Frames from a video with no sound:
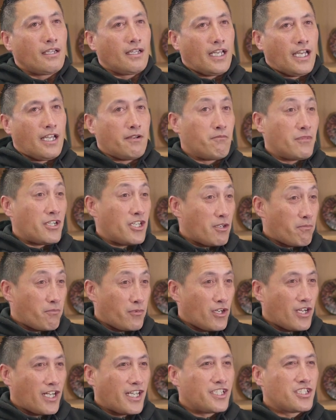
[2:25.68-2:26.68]
and
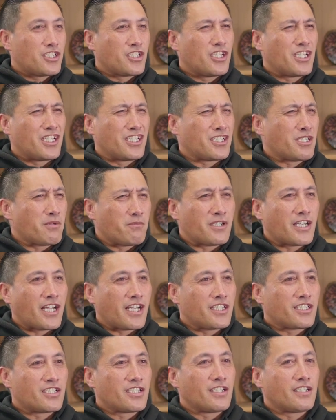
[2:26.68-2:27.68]
manipulation and
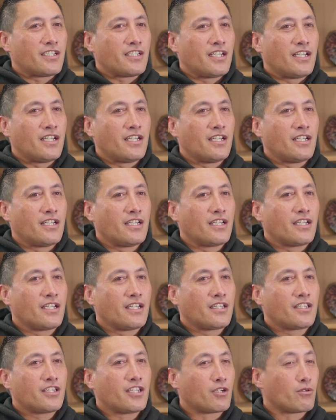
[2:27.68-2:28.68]
intimidation
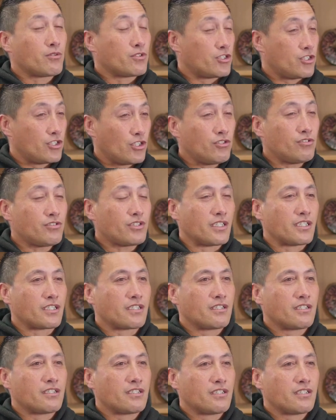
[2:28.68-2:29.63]
that I was using.